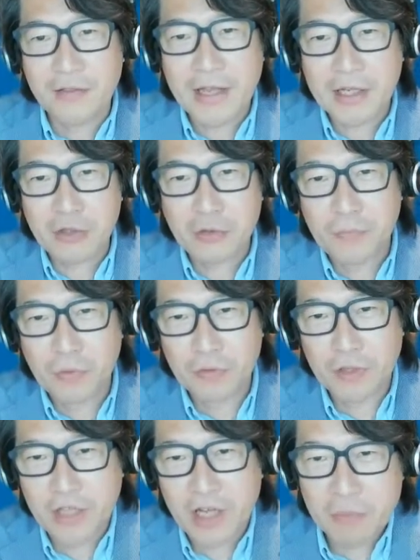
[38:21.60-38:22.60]
Thank you
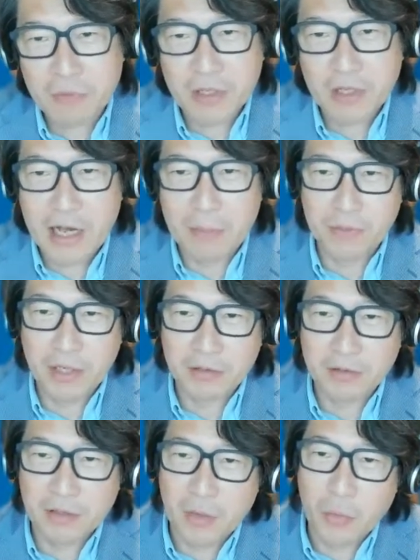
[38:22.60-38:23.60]
for the timely
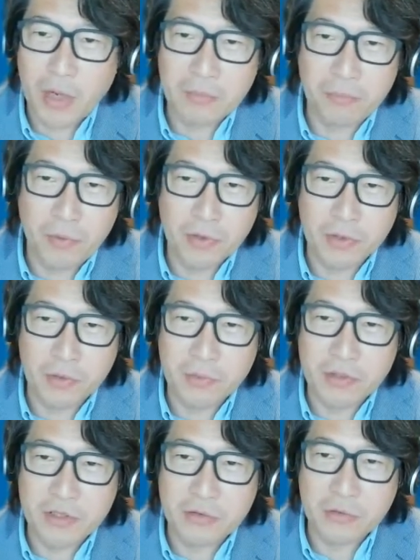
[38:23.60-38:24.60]
update. One point
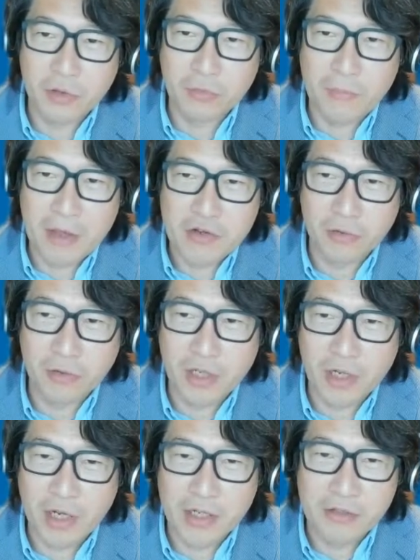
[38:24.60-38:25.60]
which is not mentioned
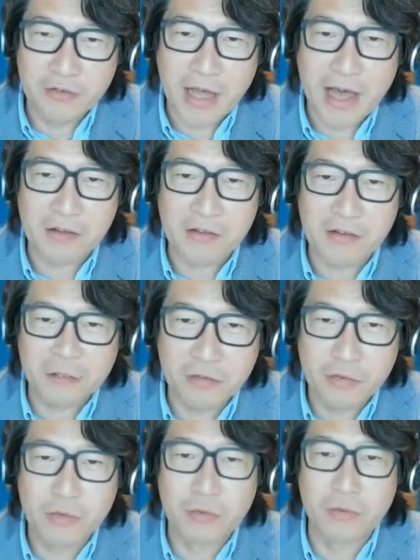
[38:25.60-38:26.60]
here is
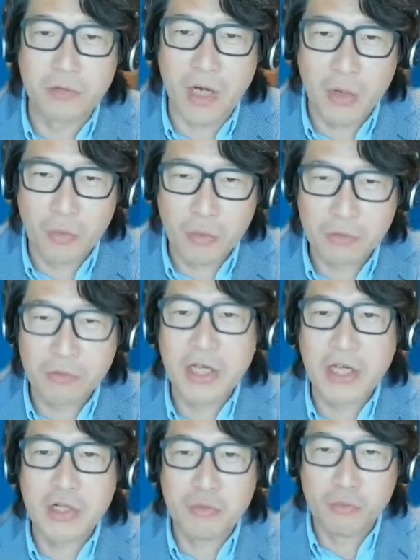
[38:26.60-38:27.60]
access to
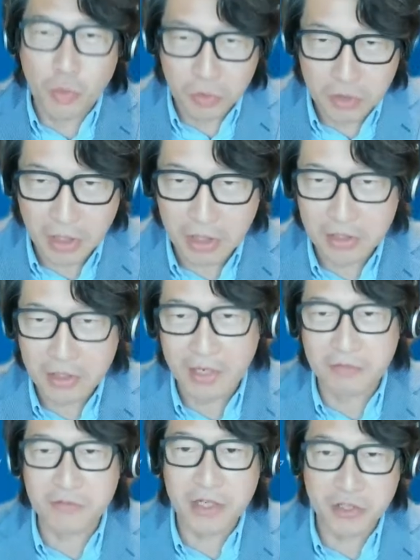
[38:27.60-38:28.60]
clean water
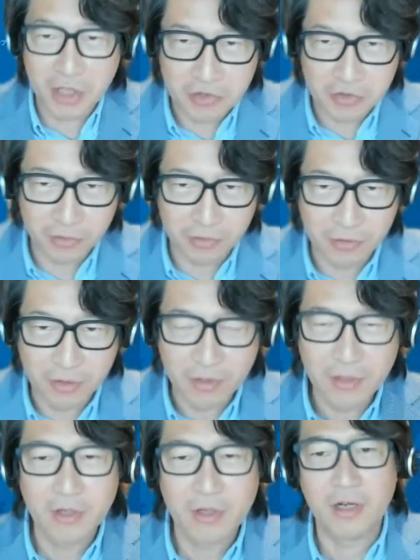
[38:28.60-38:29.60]
and sanitation.
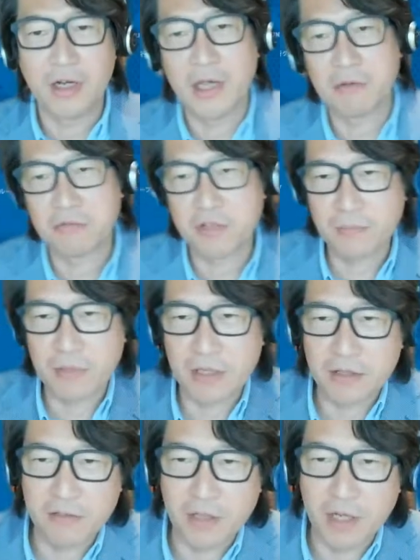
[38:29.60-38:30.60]

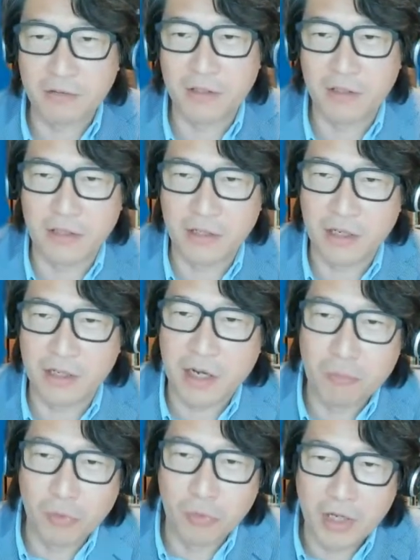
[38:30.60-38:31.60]
FCBs and
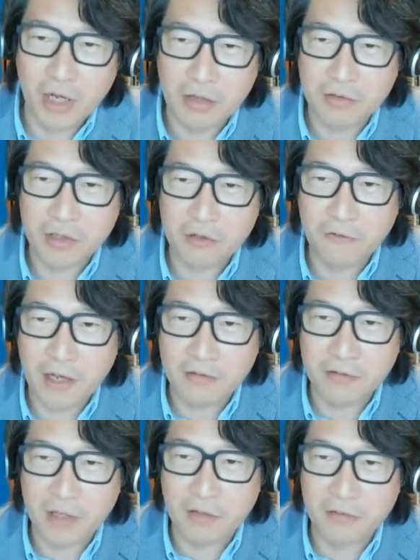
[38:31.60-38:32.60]
Cambodia still
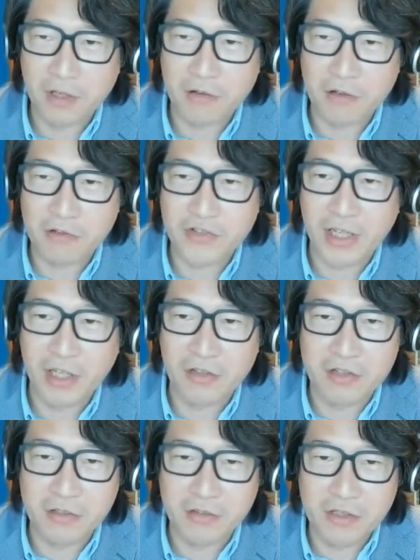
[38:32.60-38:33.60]
face serious
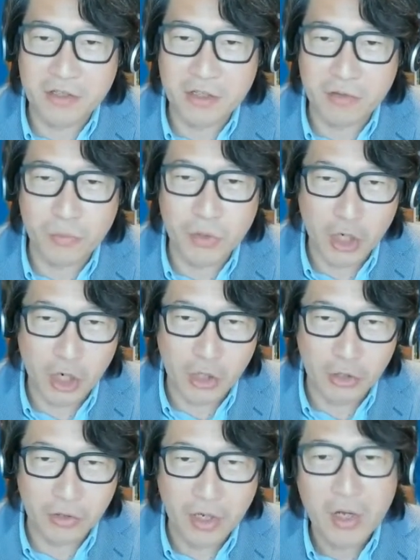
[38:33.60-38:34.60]
challenges in this
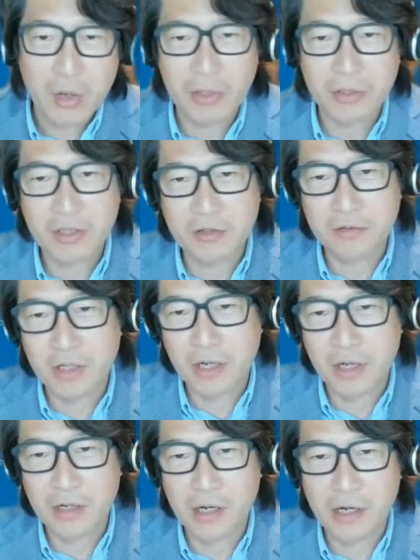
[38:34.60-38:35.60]
regard. What is
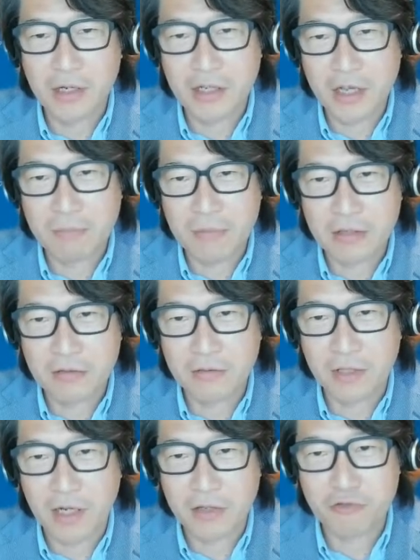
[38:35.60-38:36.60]

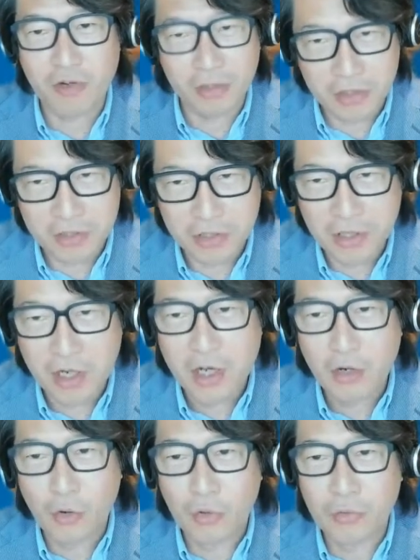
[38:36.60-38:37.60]
EAP's strategy
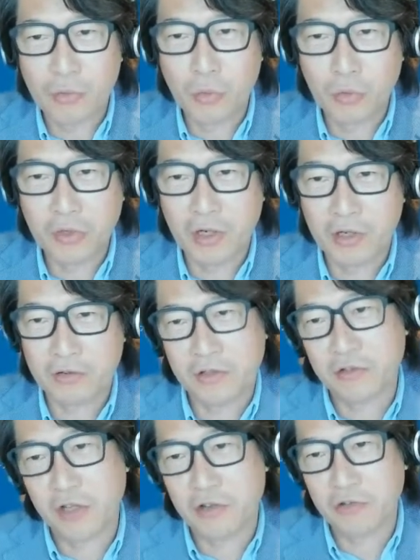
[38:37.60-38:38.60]
on water,
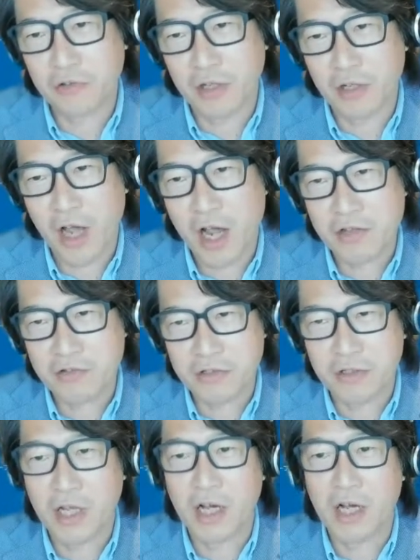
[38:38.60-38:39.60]
sanitation, and
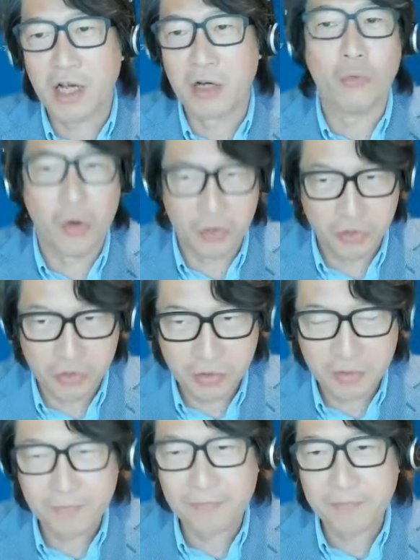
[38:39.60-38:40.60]
hygiene or WASH?
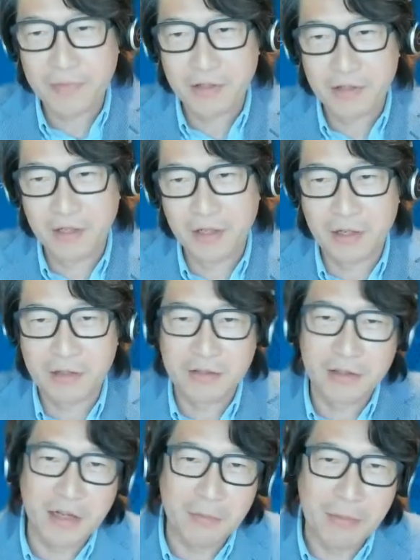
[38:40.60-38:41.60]

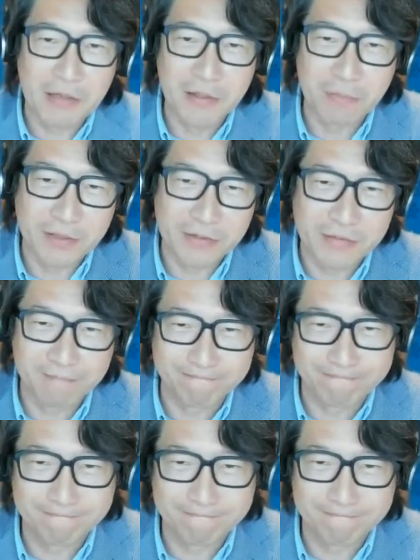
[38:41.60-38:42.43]
Aparna, please.